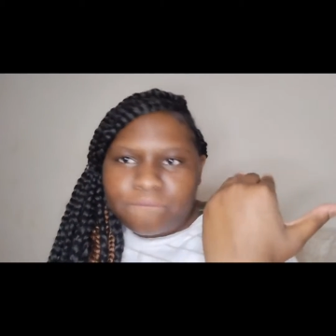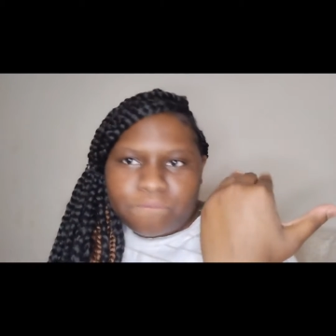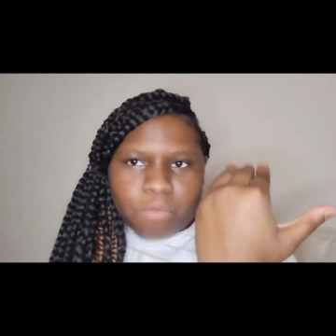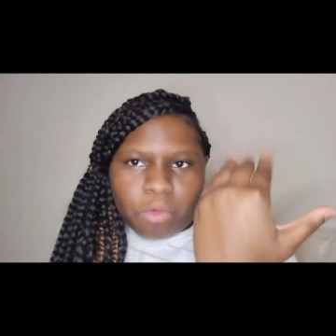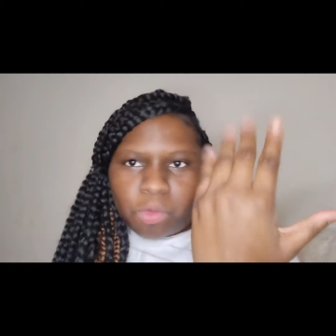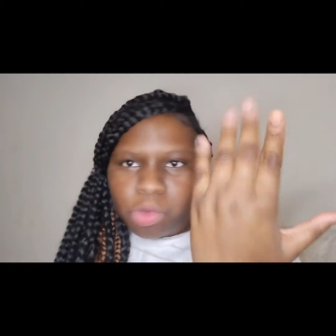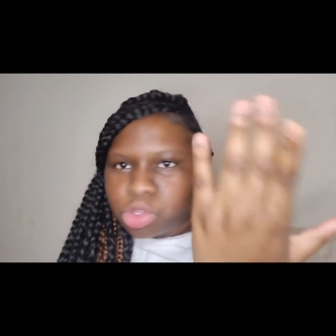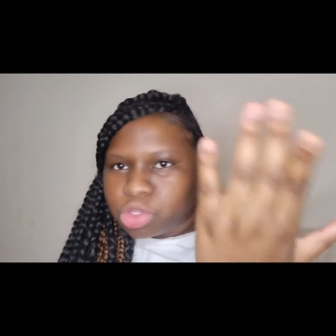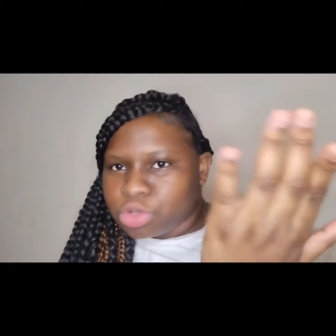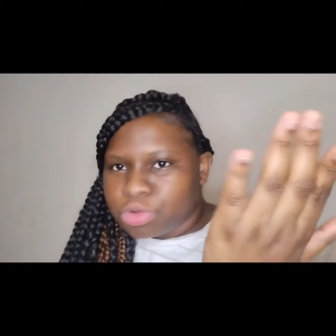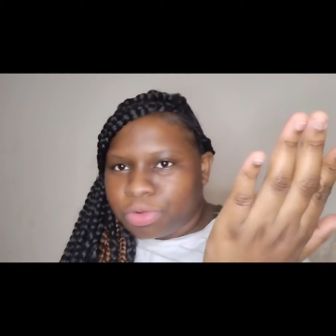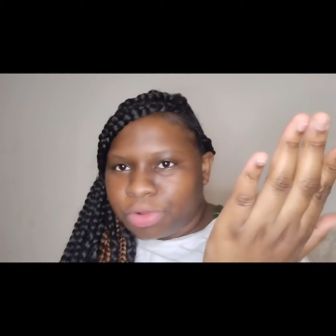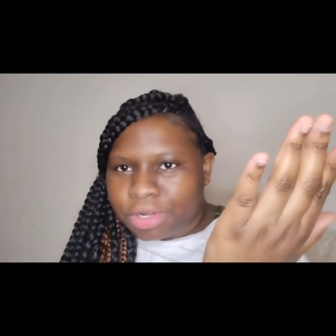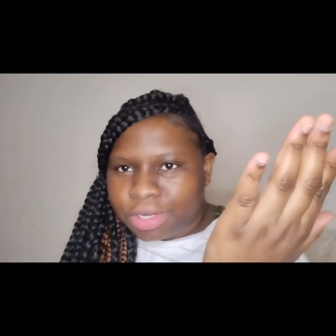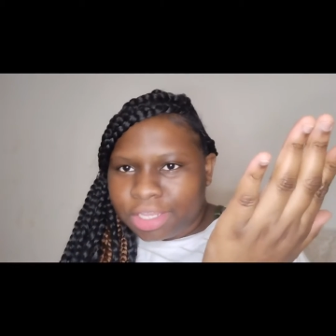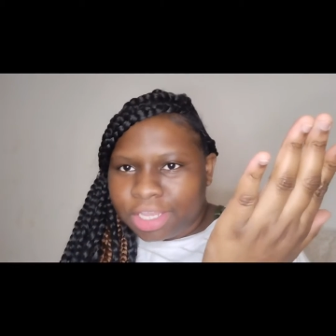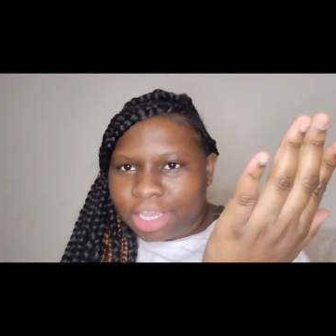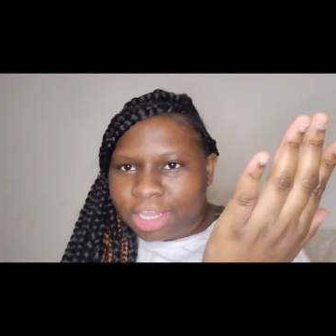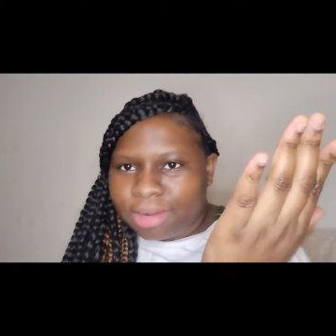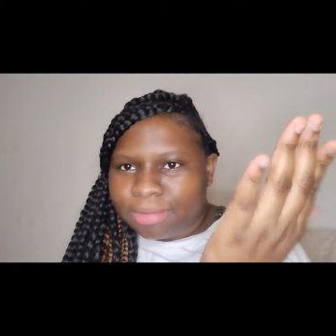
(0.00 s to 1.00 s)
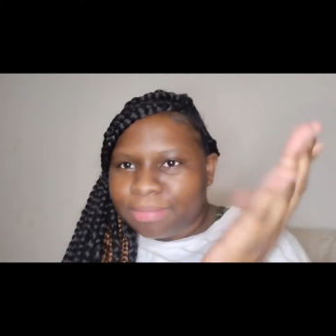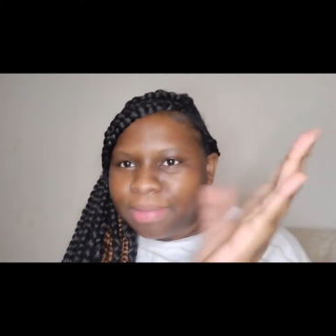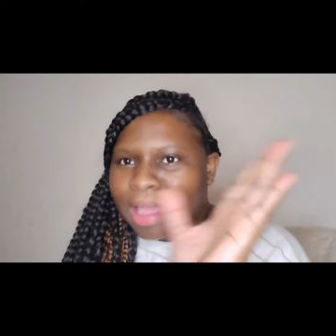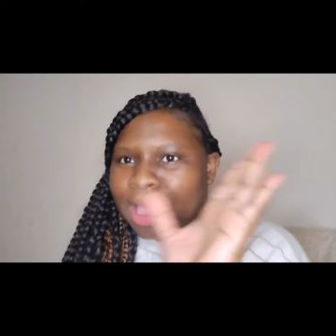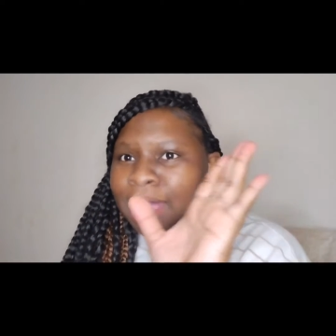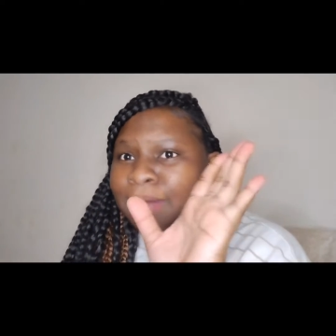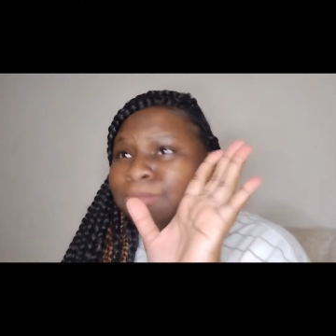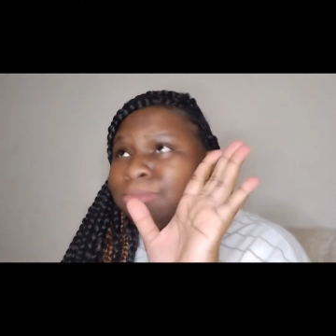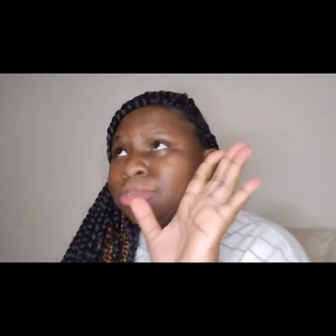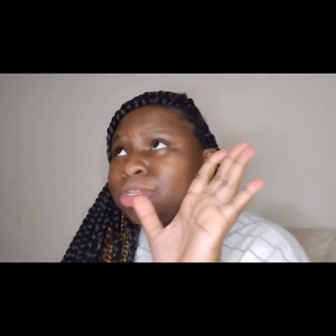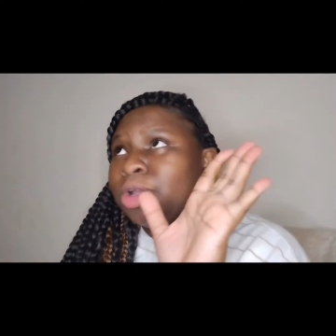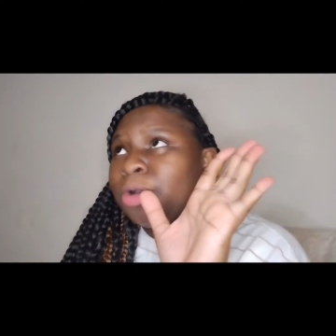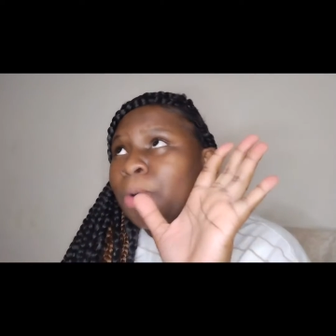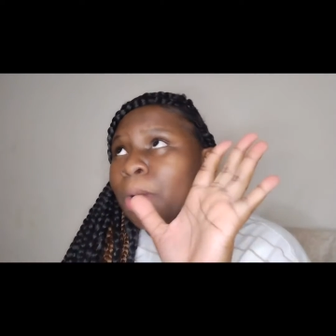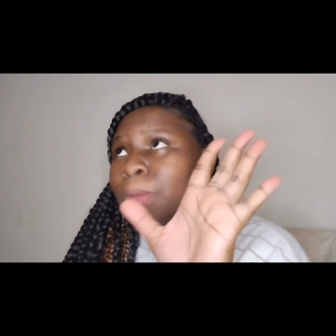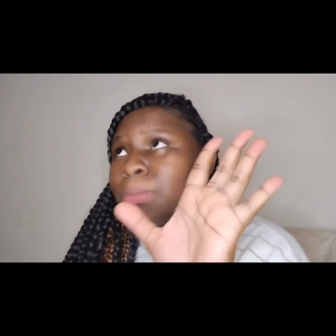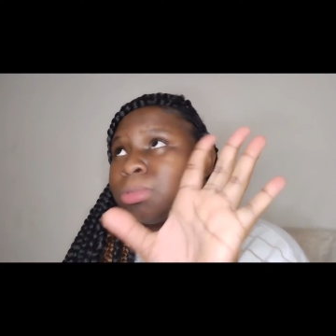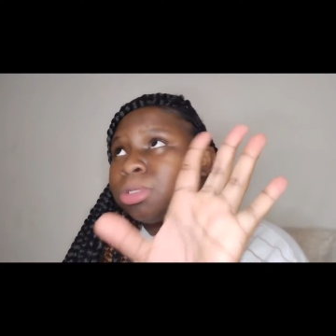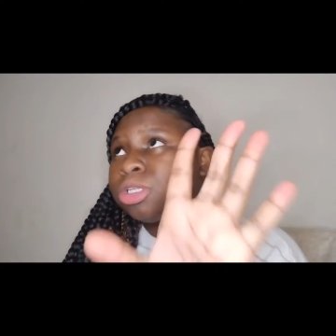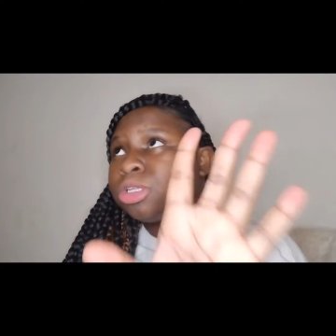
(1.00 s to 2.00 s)
For what you want to give them.
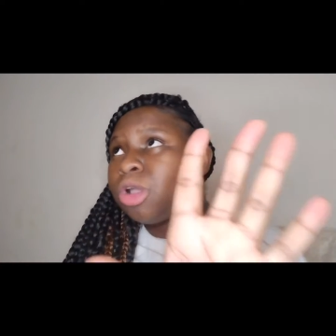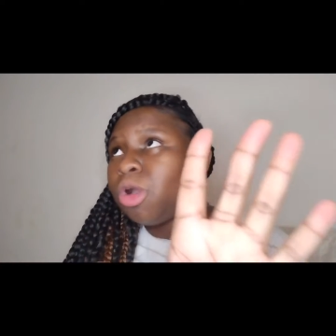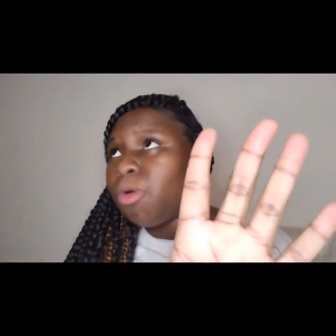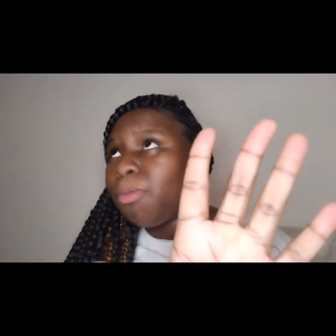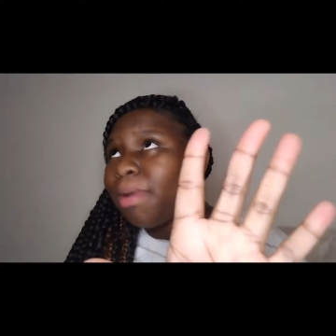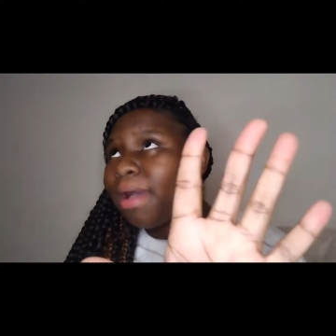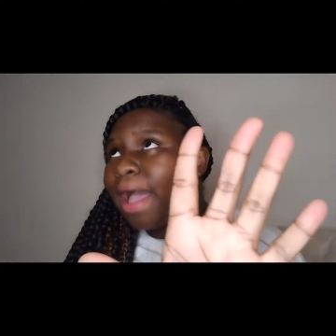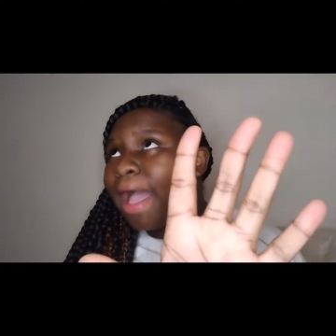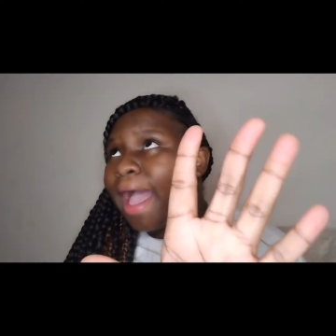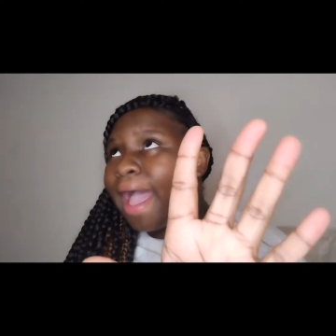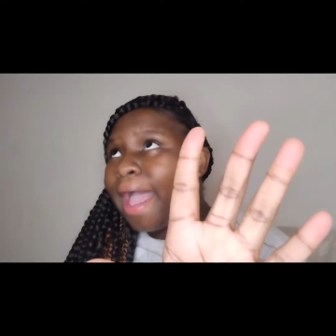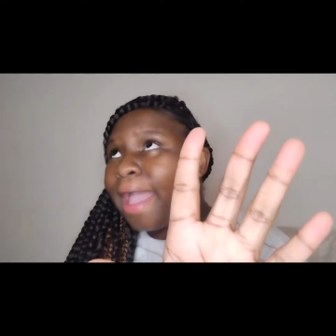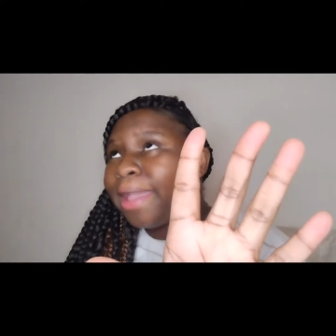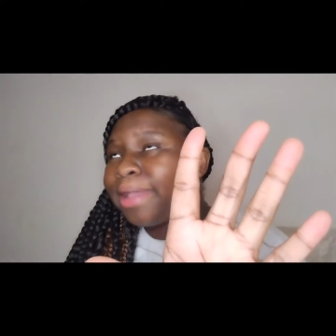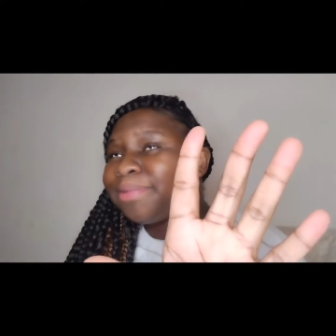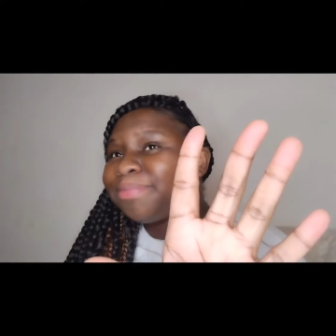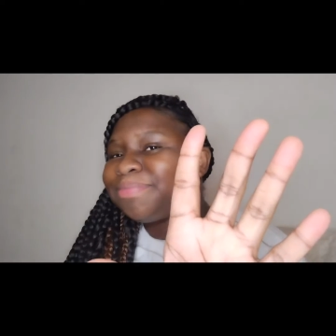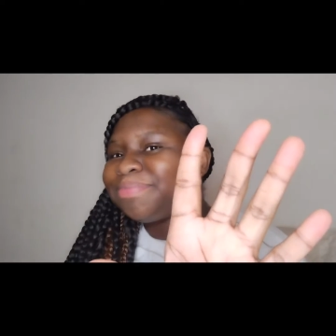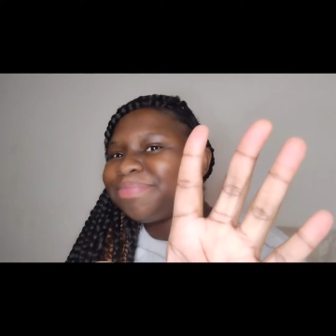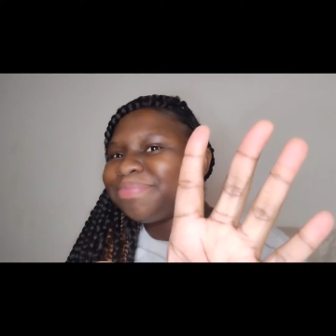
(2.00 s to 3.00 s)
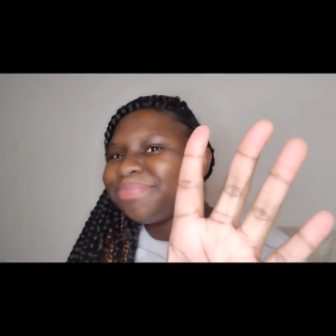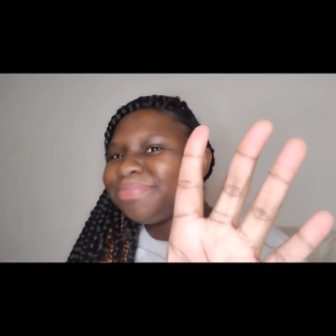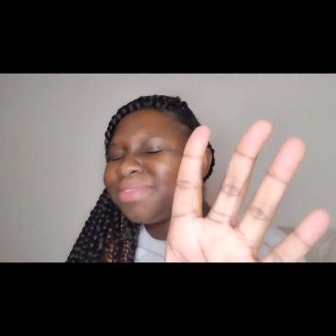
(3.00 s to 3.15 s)
I'm so behind.